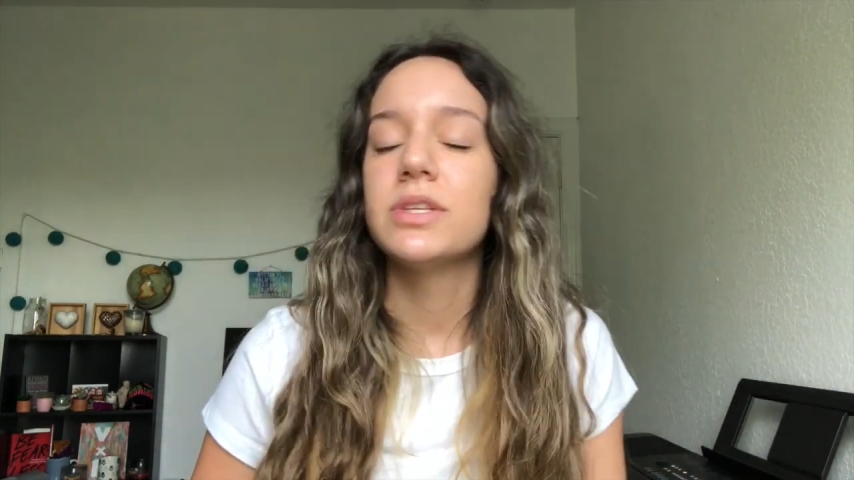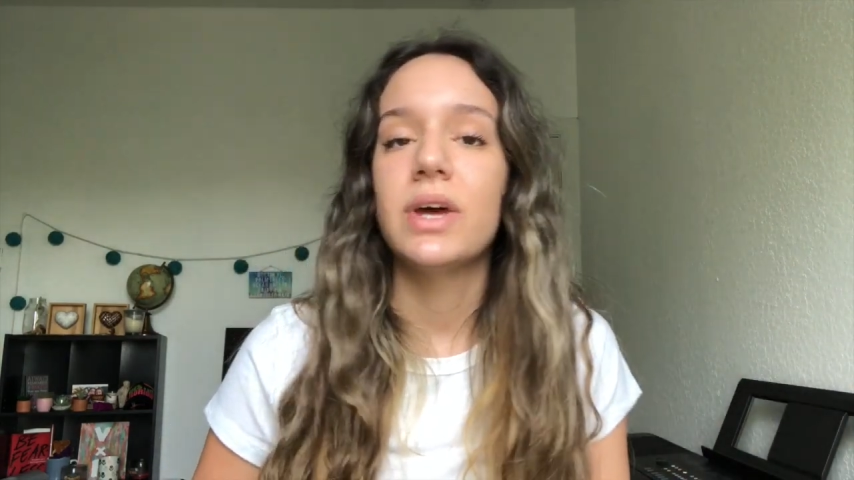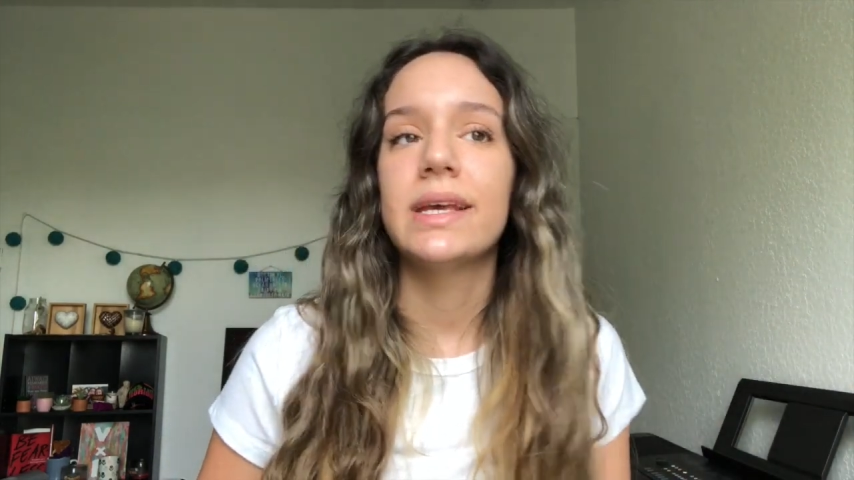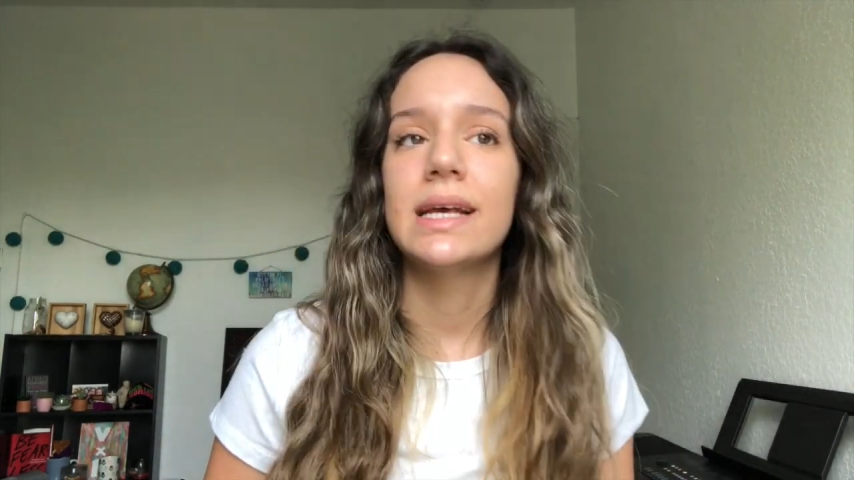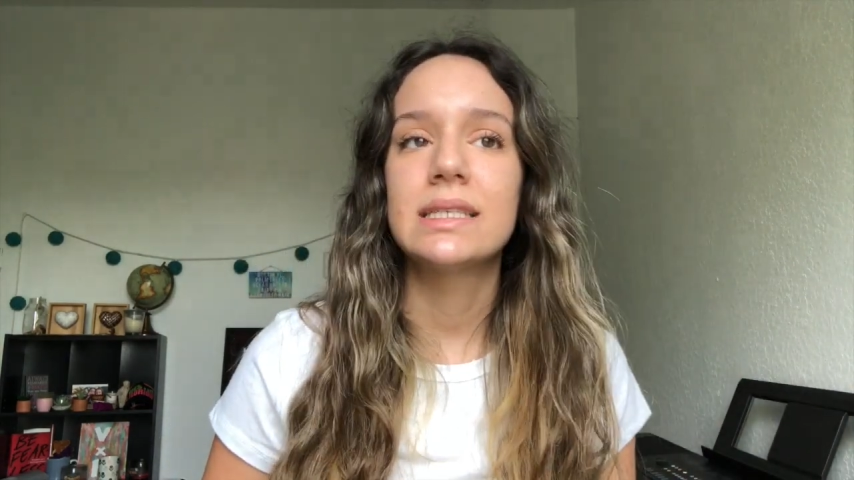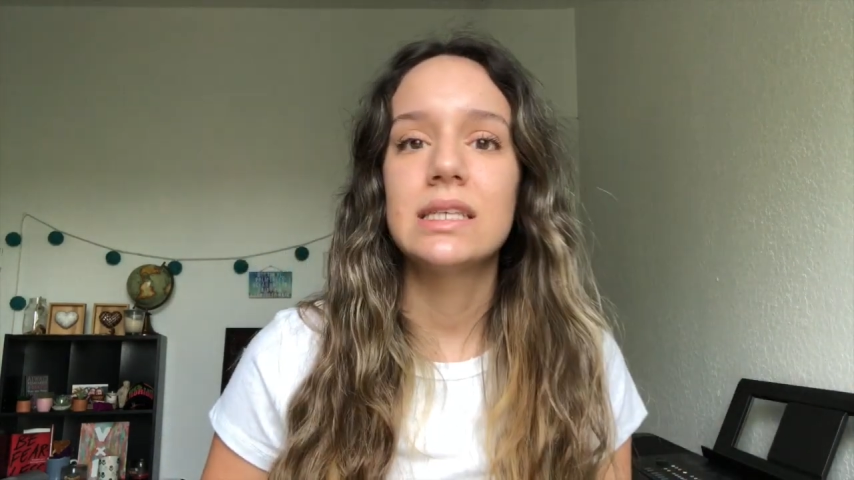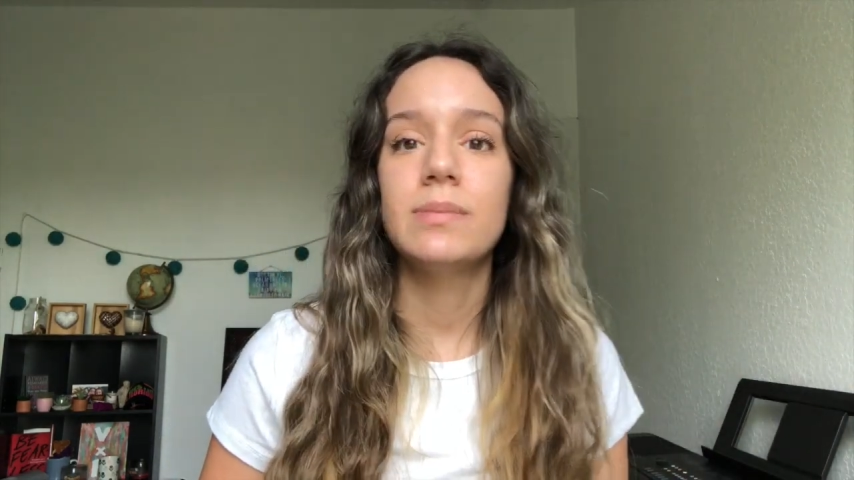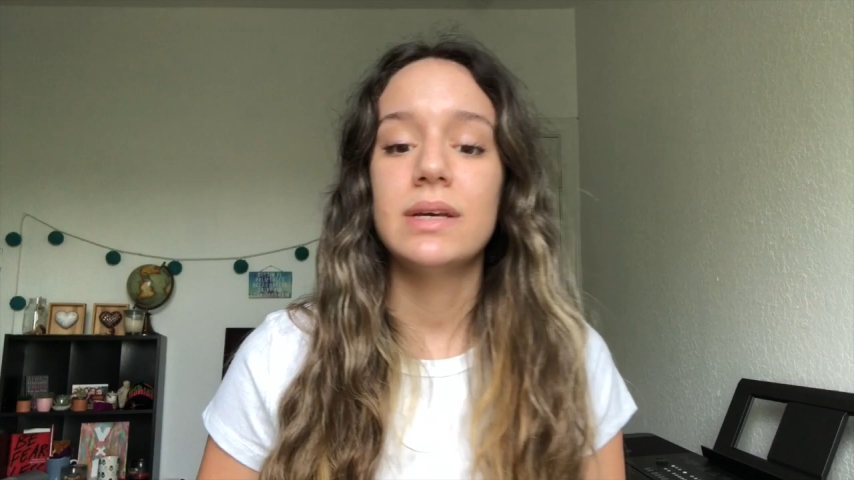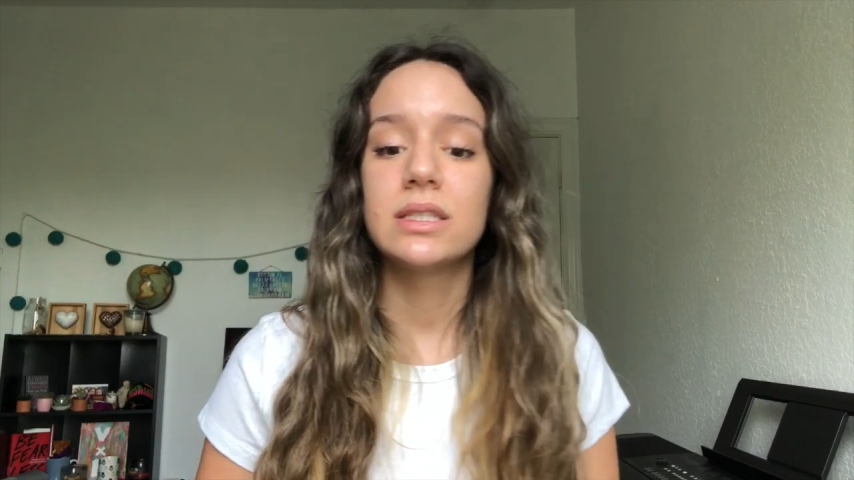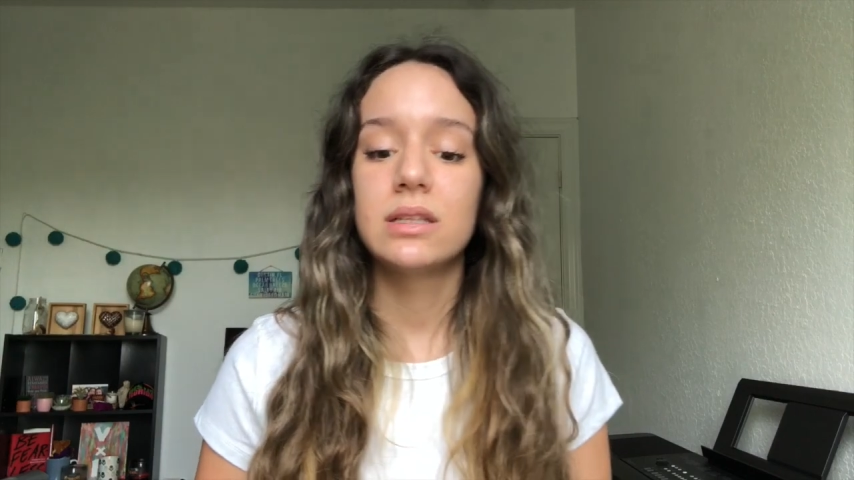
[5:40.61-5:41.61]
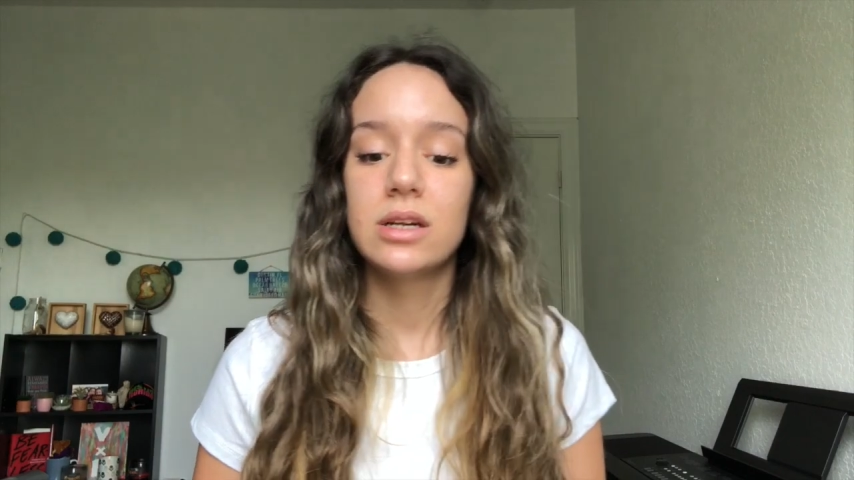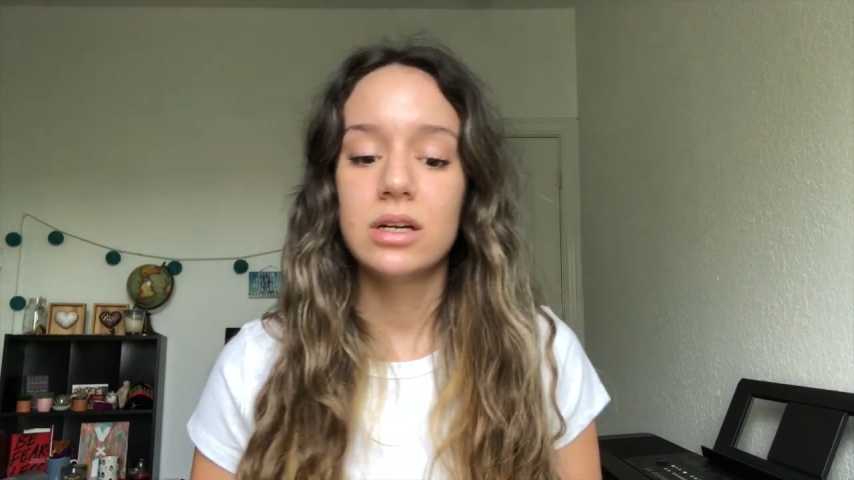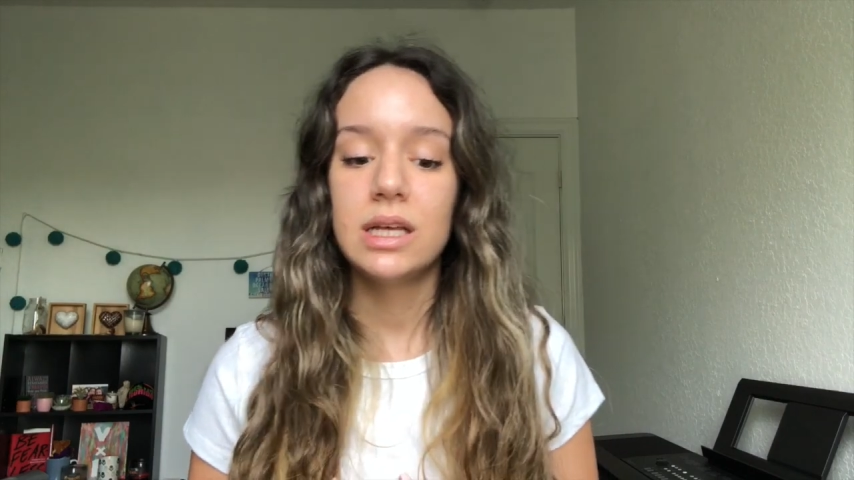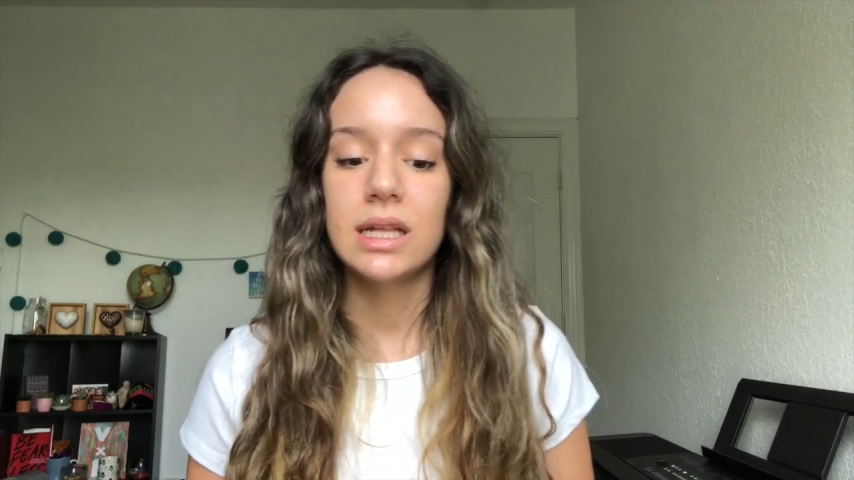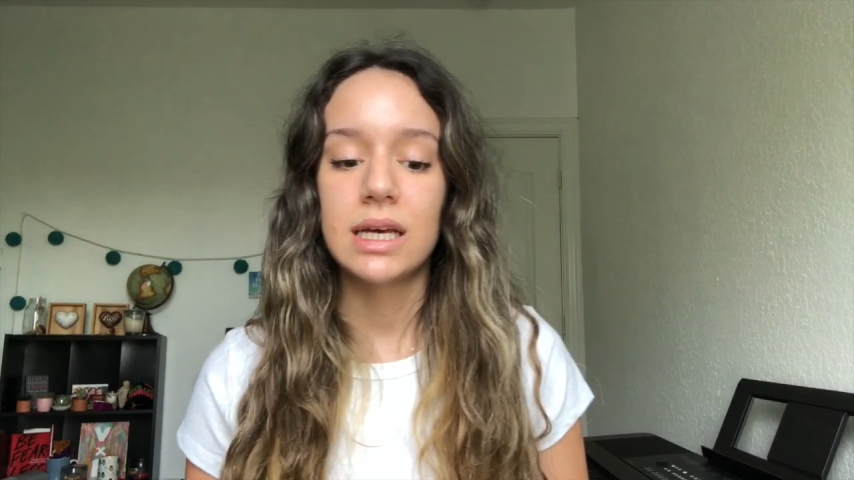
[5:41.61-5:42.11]
so i can't sleep it's
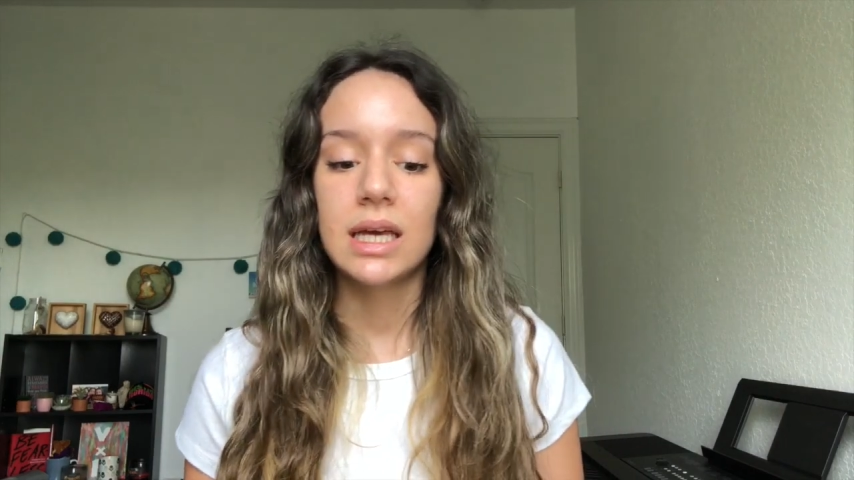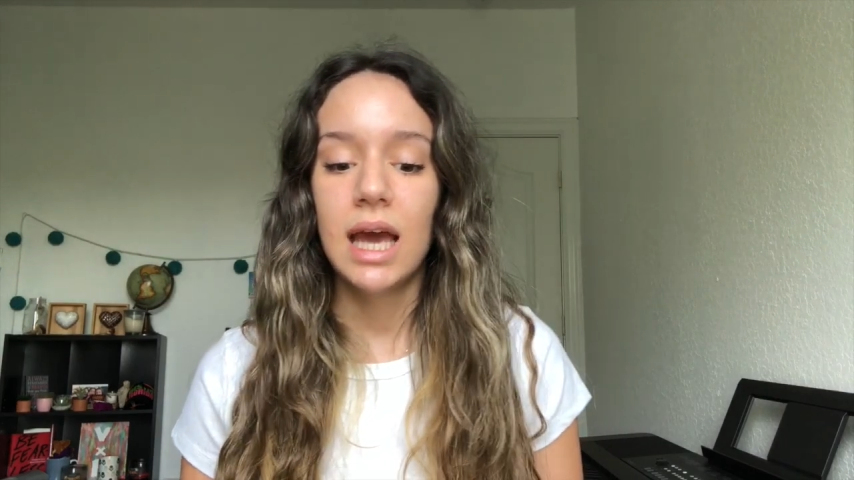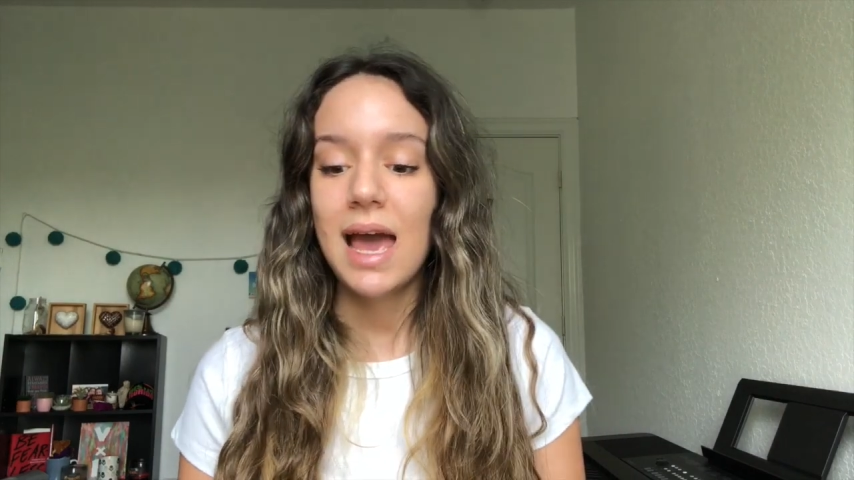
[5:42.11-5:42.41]
literally like